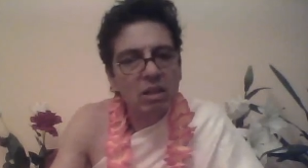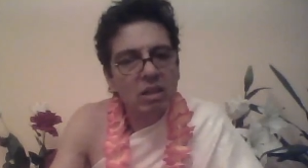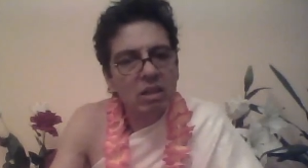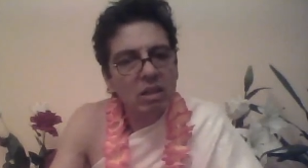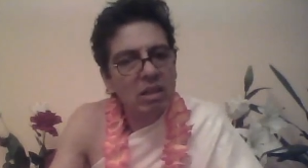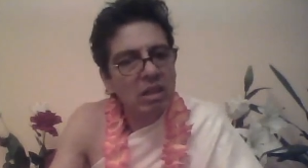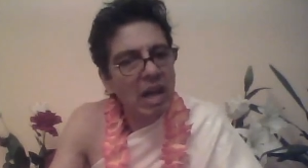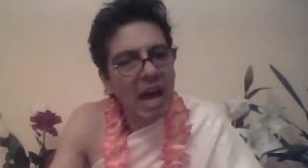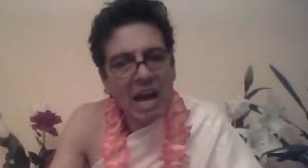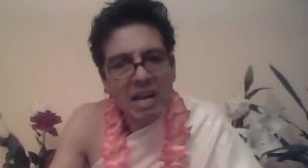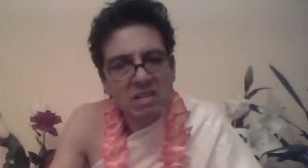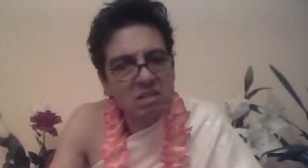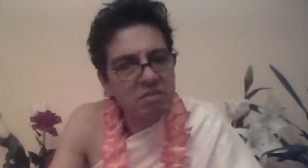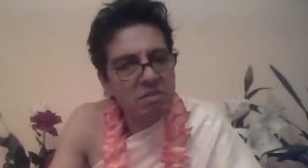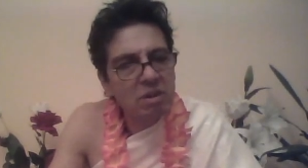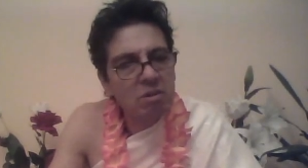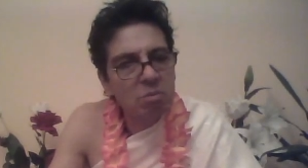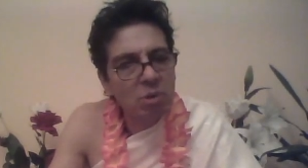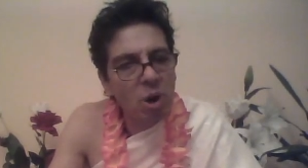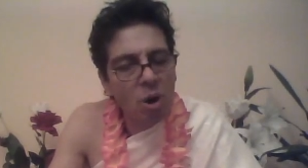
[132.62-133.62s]
gas
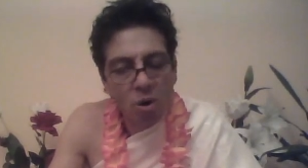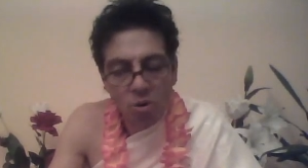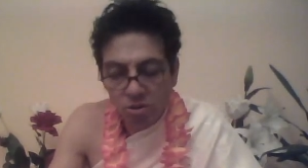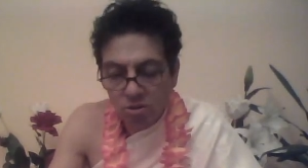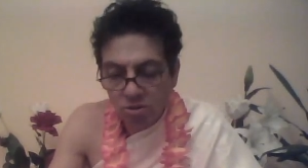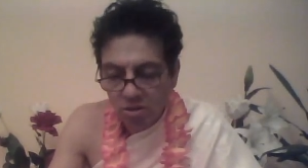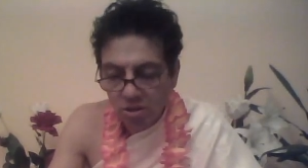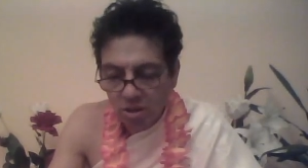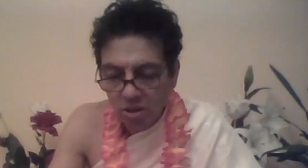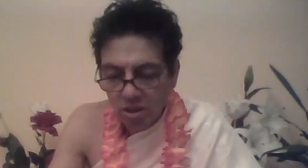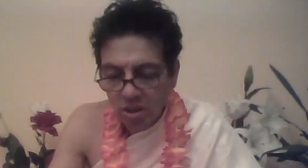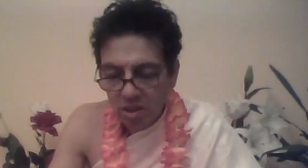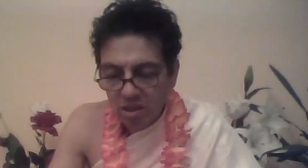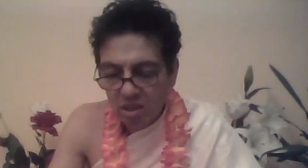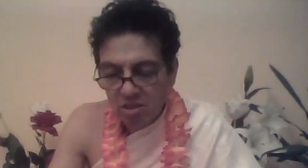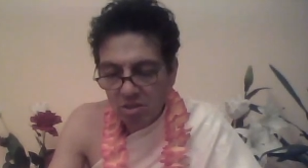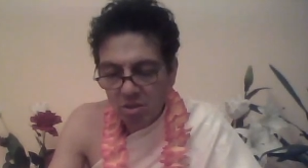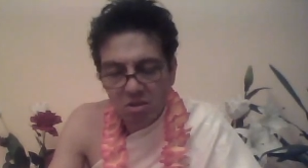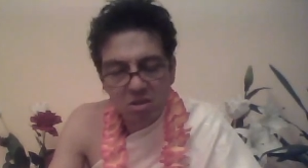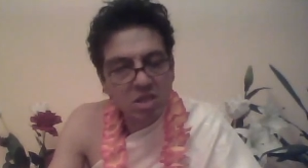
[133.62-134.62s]
from goat
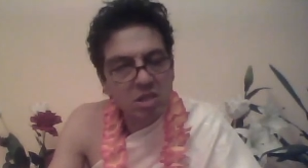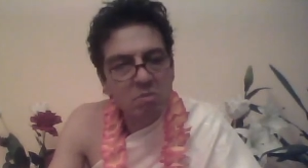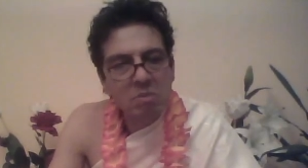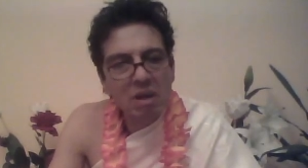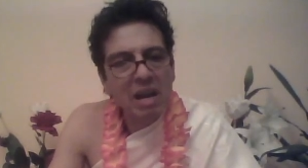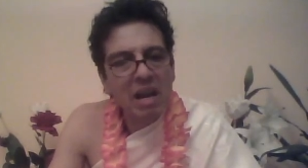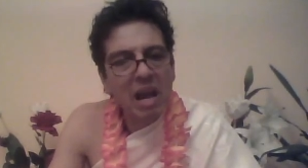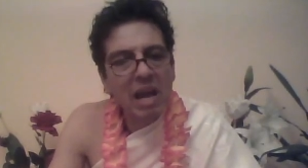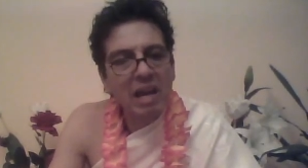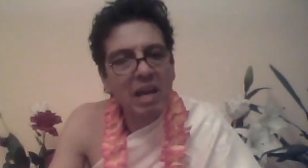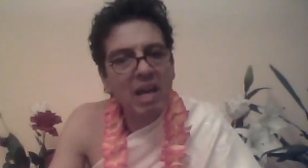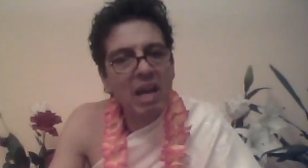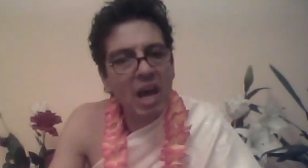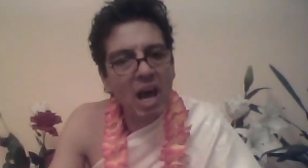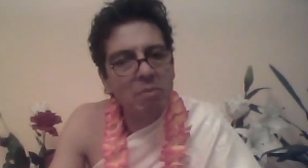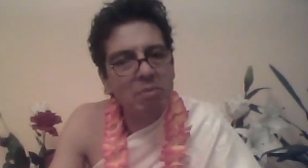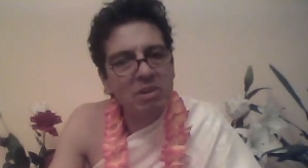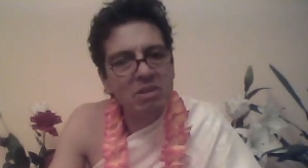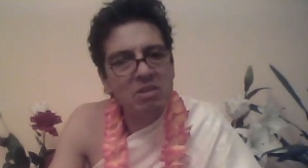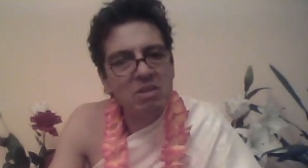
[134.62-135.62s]
does not smell like
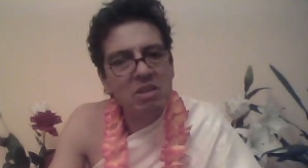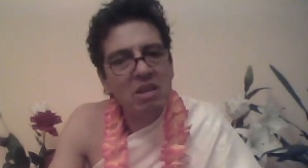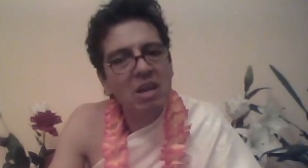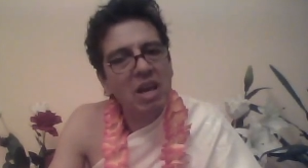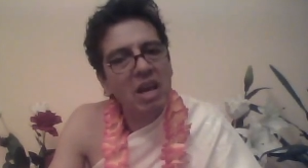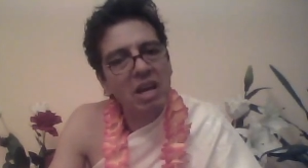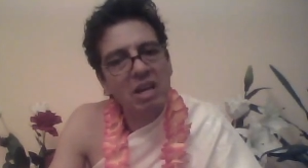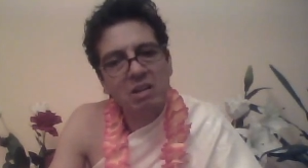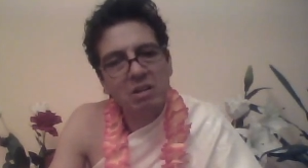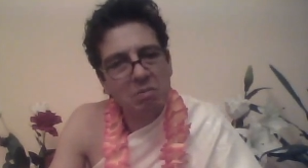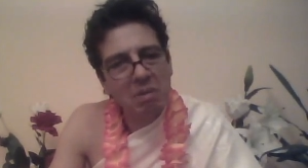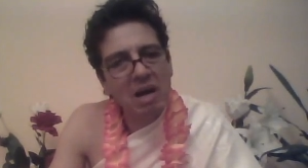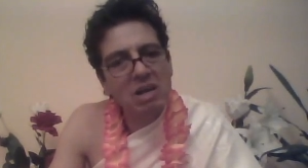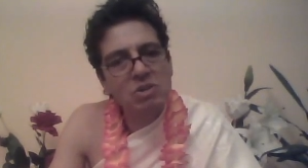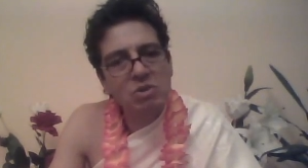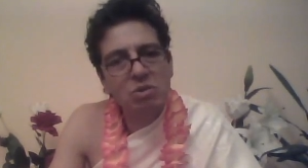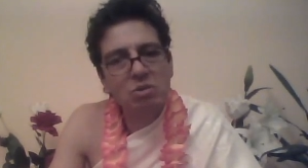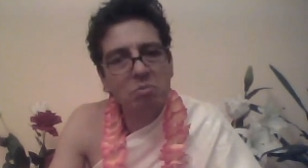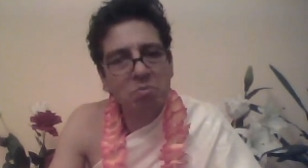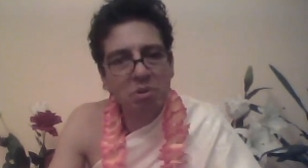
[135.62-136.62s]
cabbage and
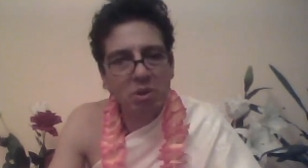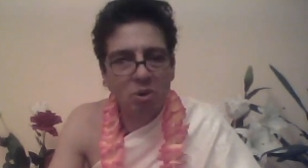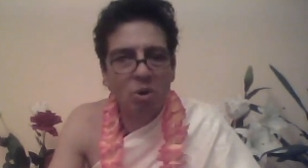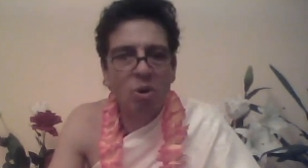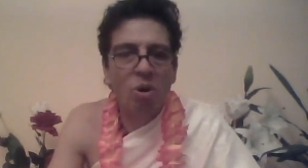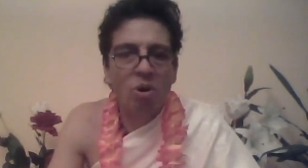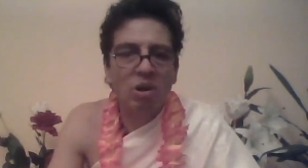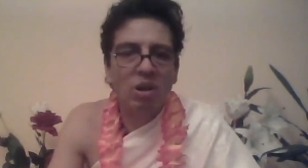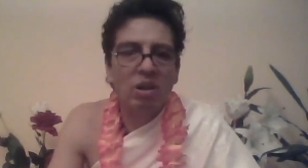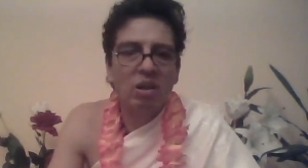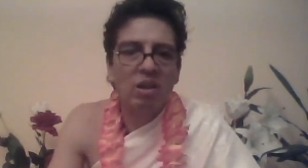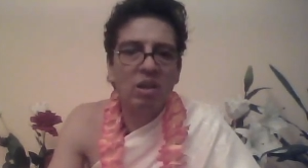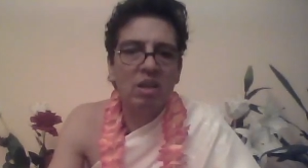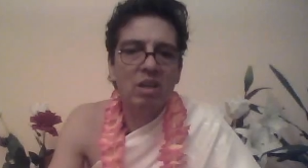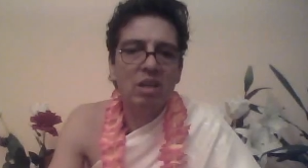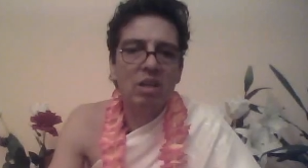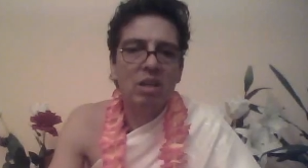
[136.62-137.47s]
mushroom pierogi.